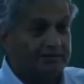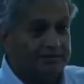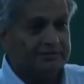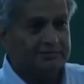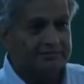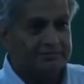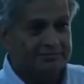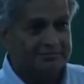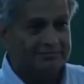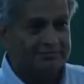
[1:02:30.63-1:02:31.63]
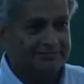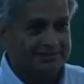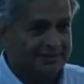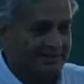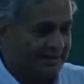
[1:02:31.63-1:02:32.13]
Okay.
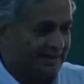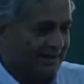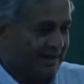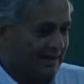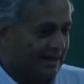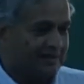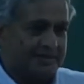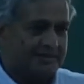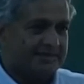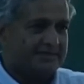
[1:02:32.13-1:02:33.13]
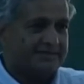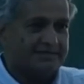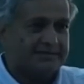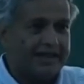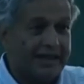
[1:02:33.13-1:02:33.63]
Now I don't know ALH blade, each
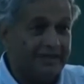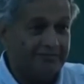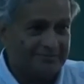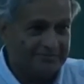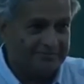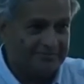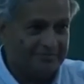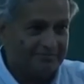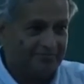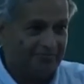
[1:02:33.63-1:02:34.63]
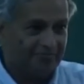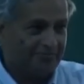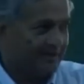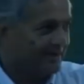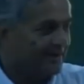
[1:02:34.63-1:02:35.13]
blade is 1 crore or pair
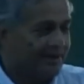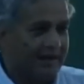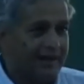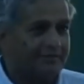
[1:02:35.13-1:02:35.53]
is 1 crore.